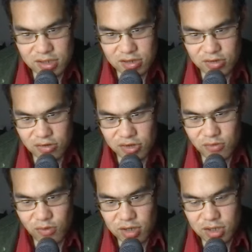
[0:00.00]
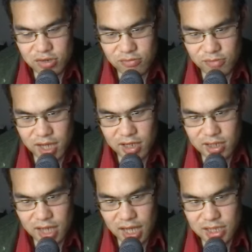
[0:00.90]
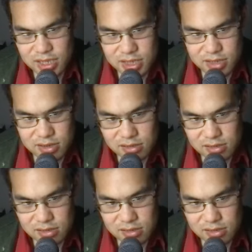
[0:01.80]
you wanted to make it as